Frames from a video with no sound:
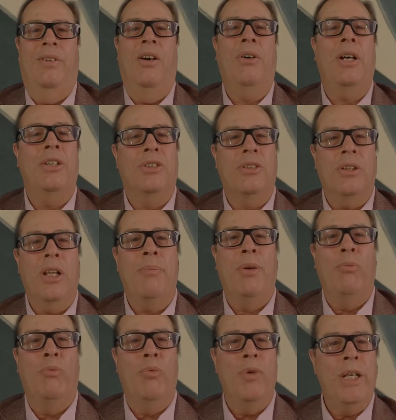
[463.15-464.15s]
Okay, so let
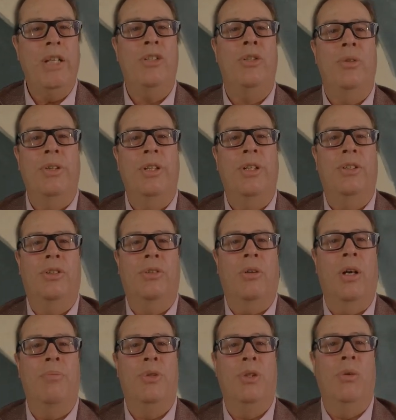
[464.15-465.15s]
me read you the
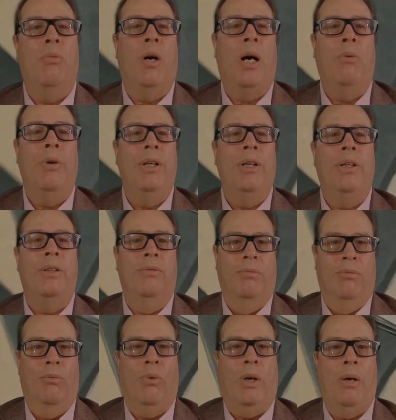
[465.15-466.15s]
description while we
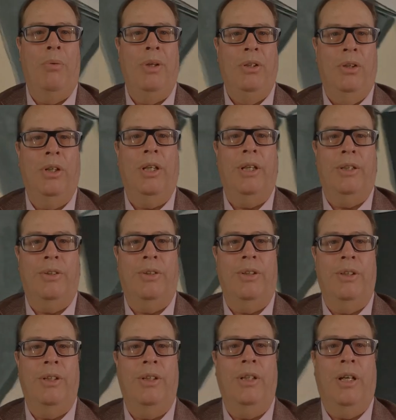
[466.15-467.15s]
look at
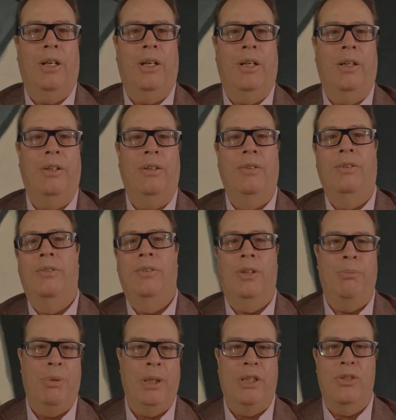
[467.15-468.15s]
the
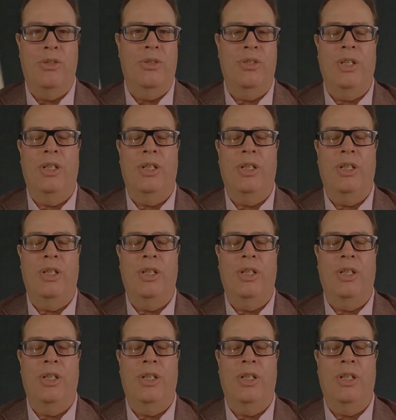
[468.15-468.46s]
pictures